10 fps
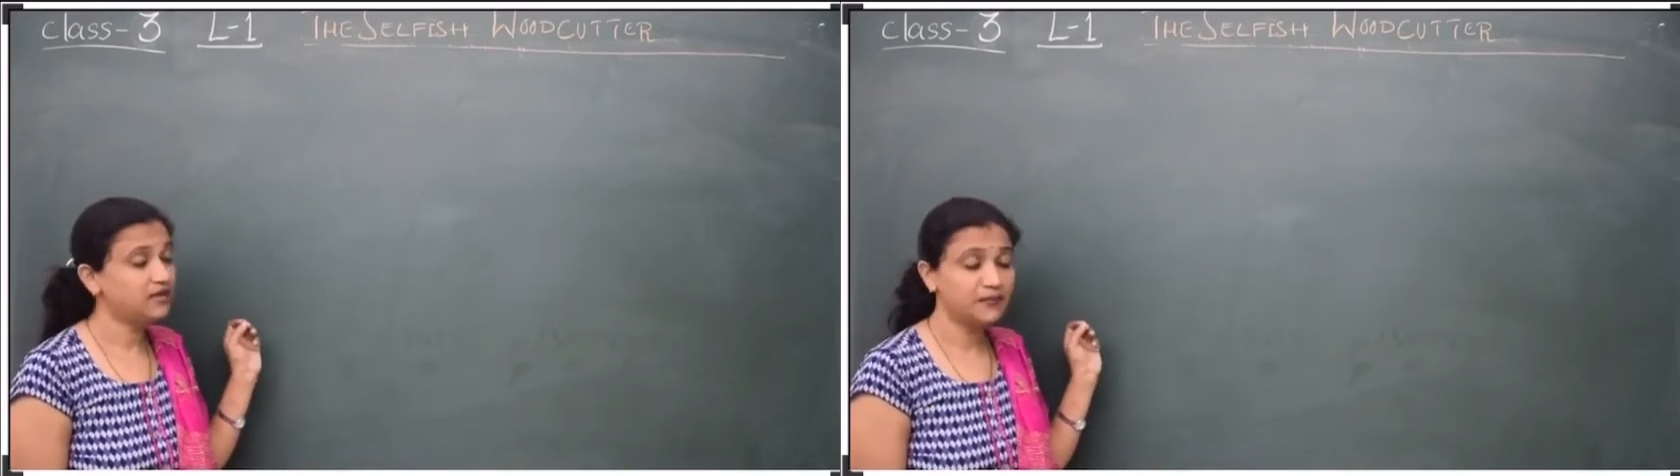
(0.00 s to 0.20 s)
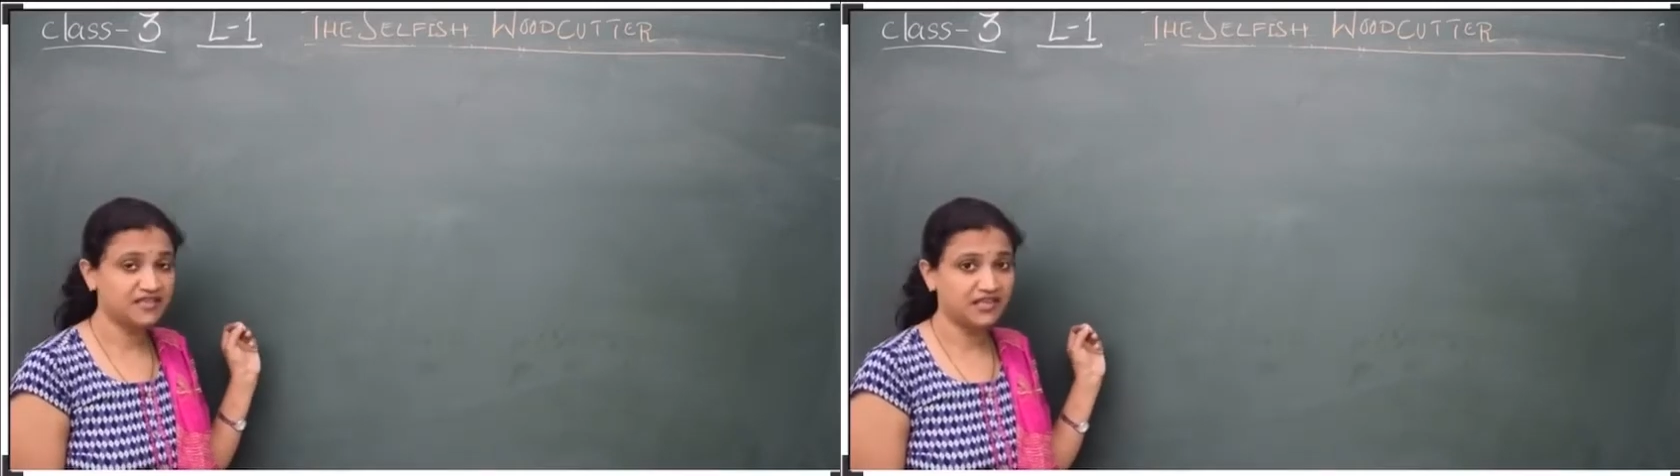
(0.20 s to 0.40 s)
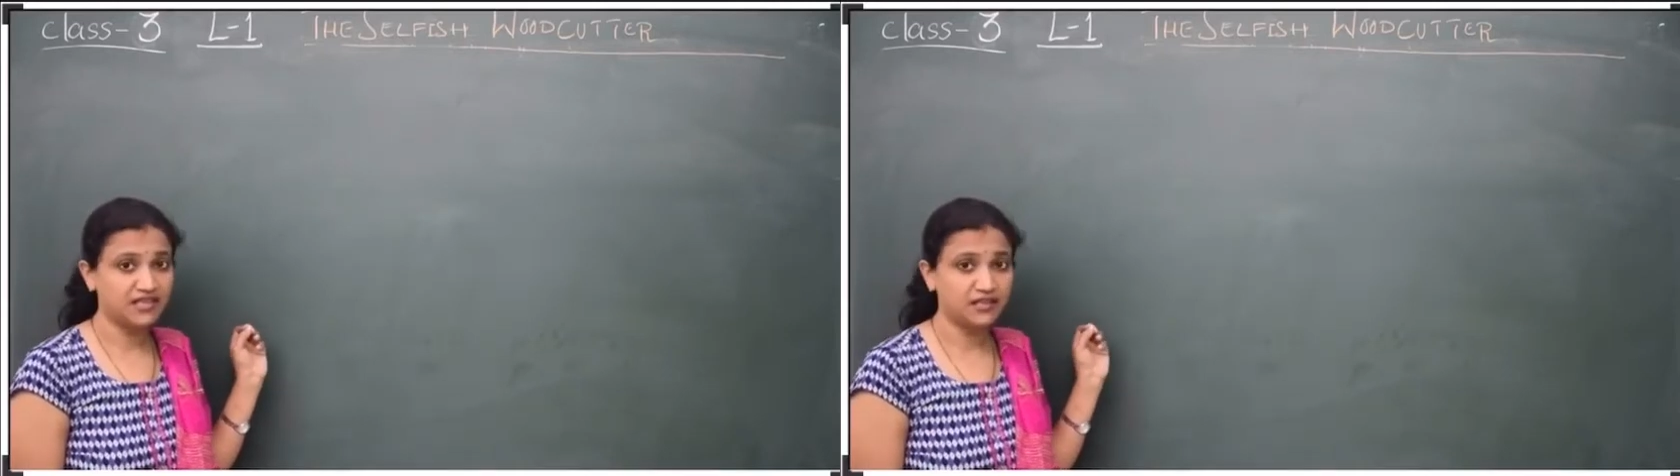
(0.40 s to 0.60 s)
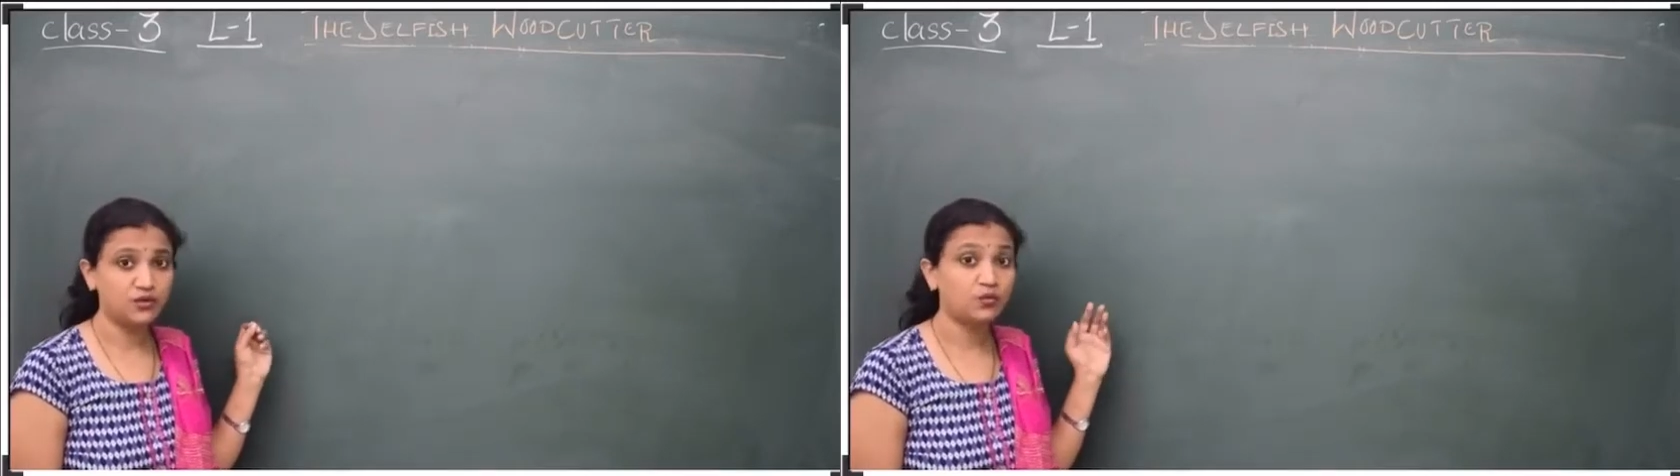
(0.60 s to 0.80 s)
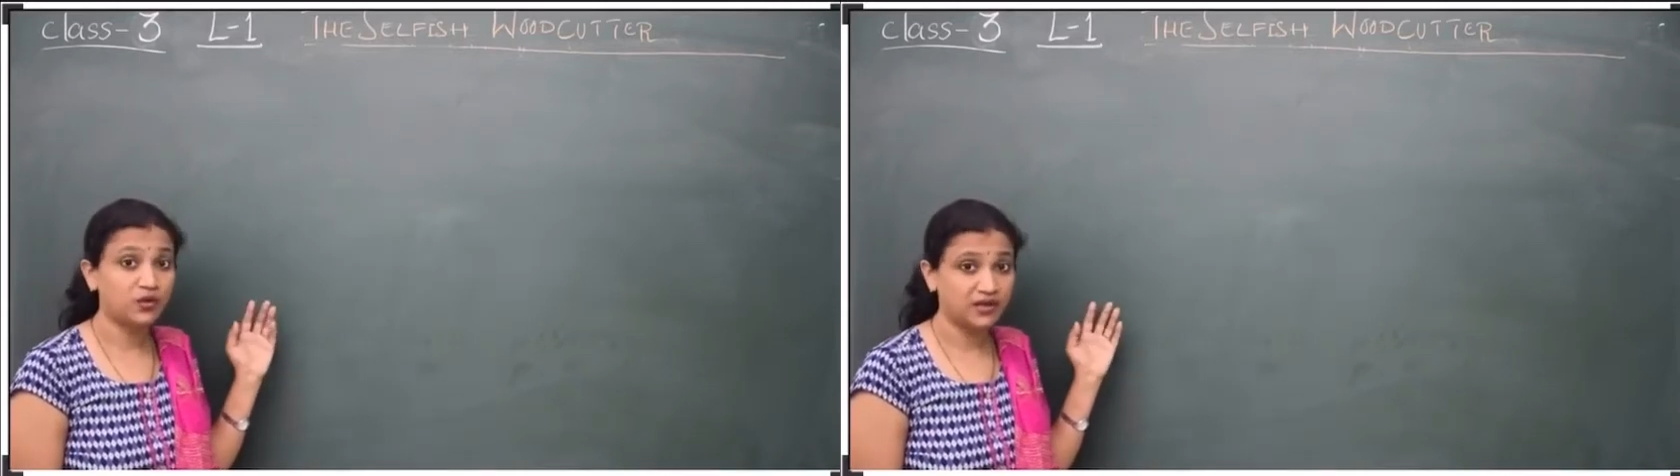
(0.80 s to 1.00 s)
be telling you
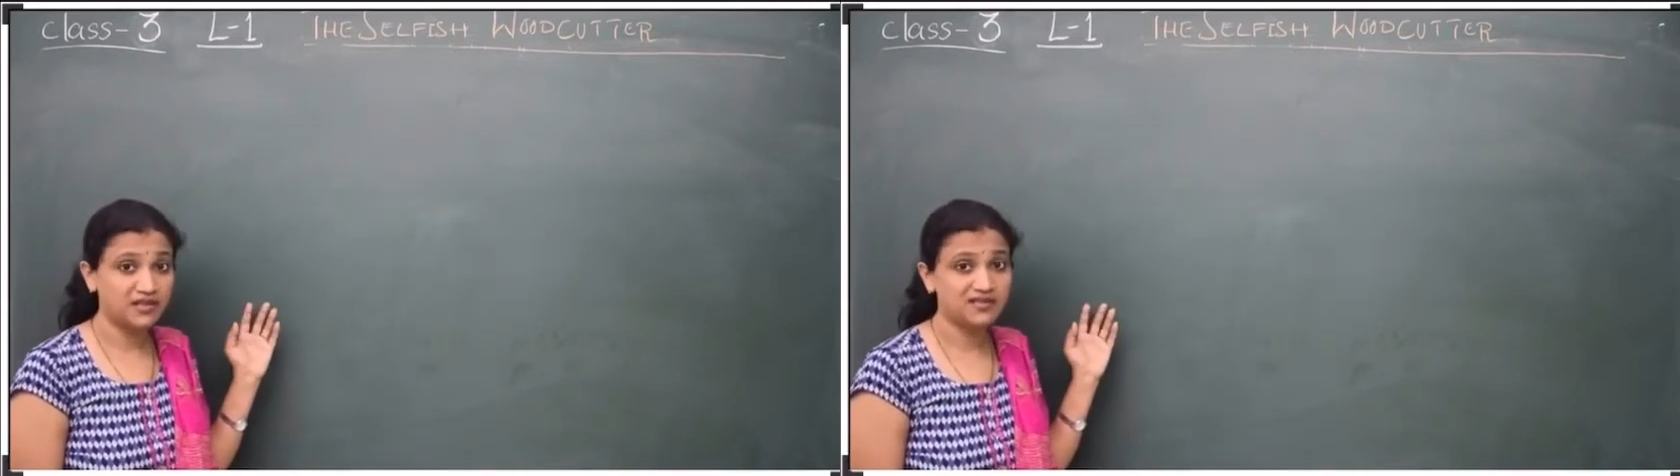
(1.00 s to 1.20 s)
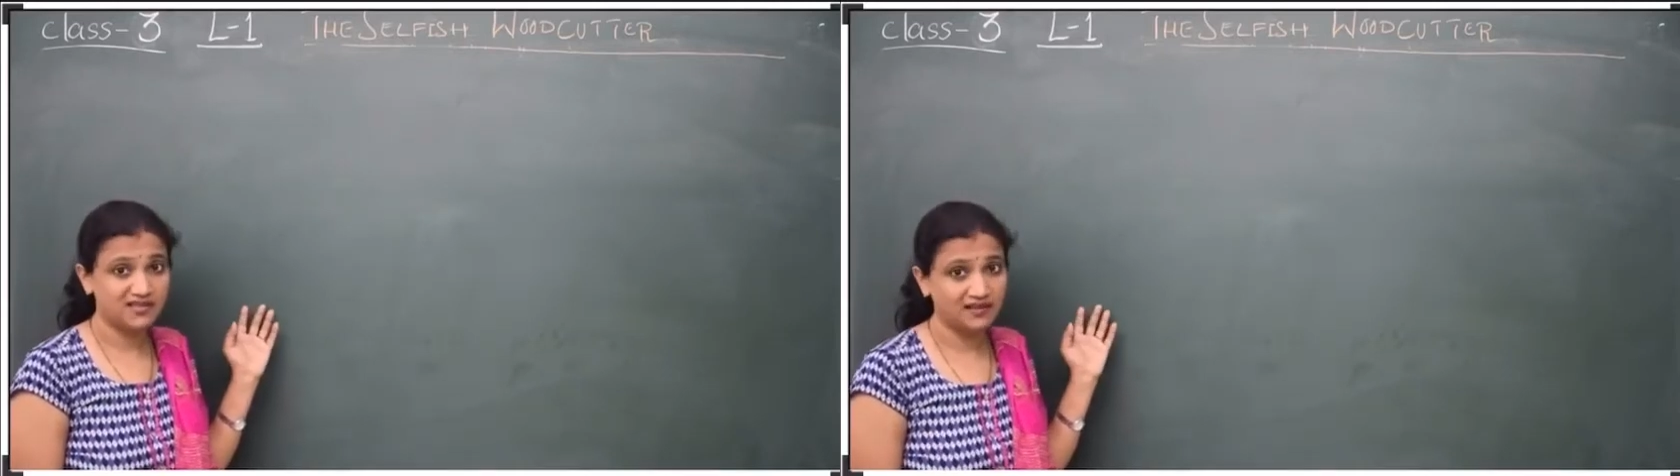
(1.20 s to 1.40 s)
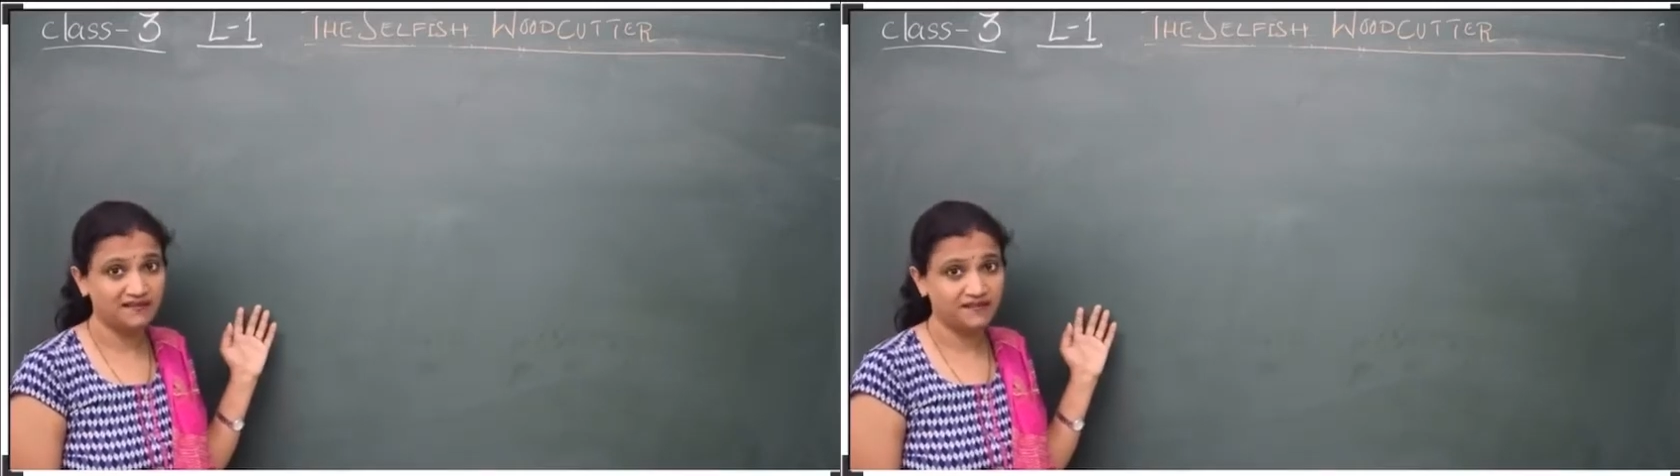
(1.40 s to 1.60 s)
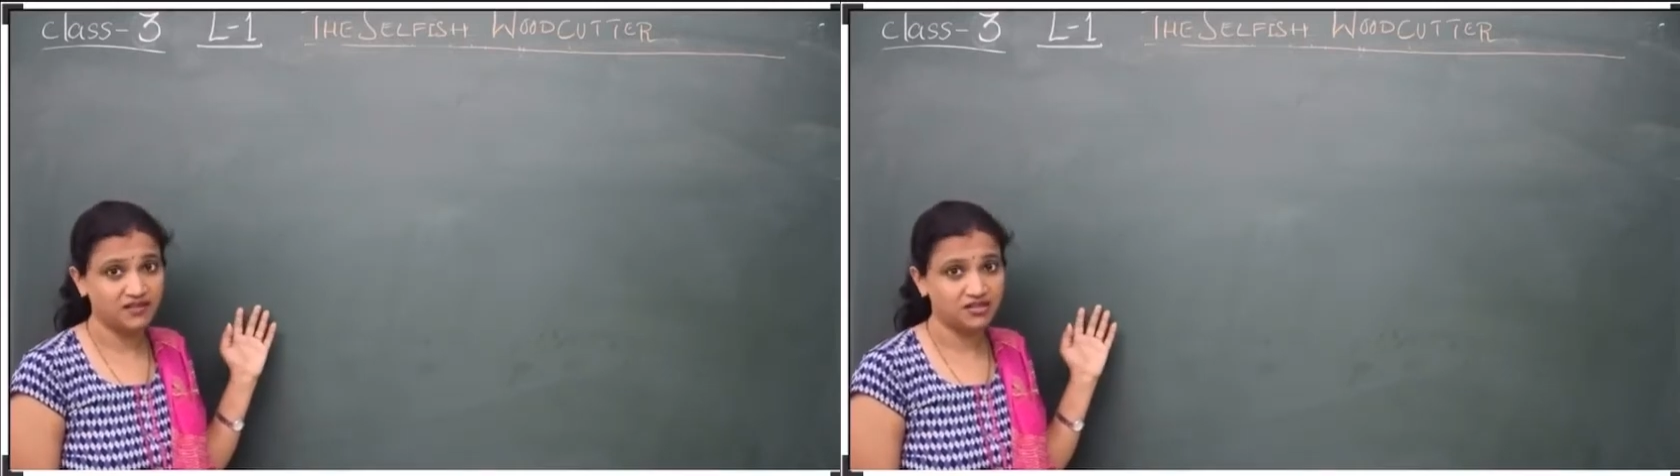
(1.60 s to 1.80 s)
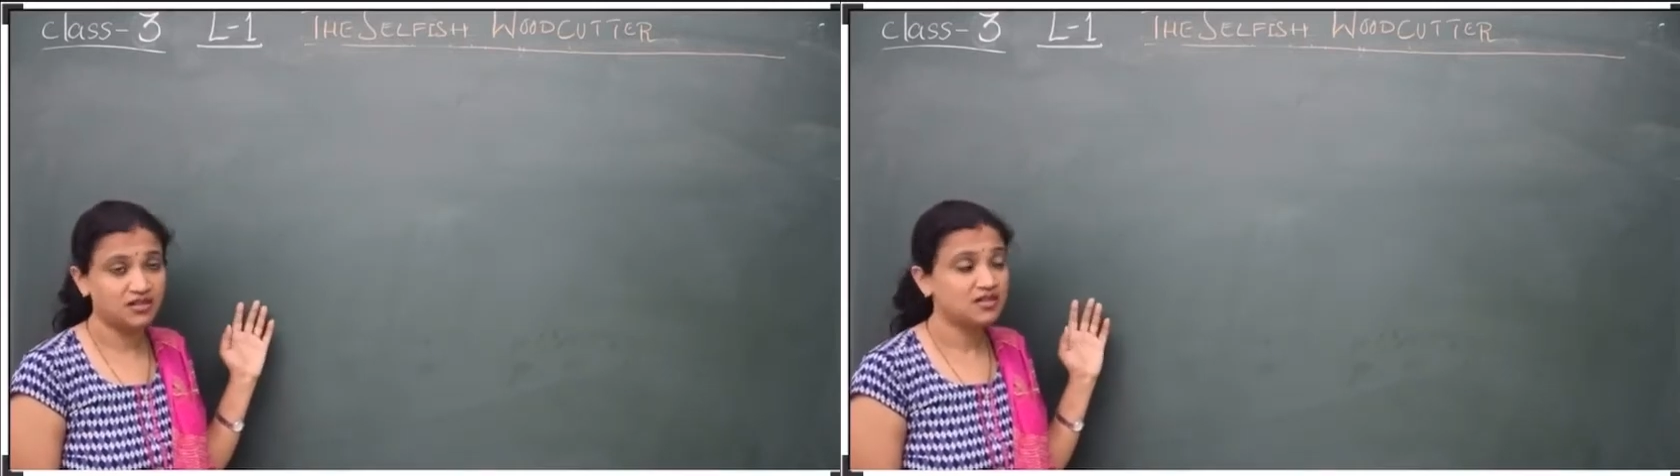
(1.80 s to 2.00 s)
what is selfish.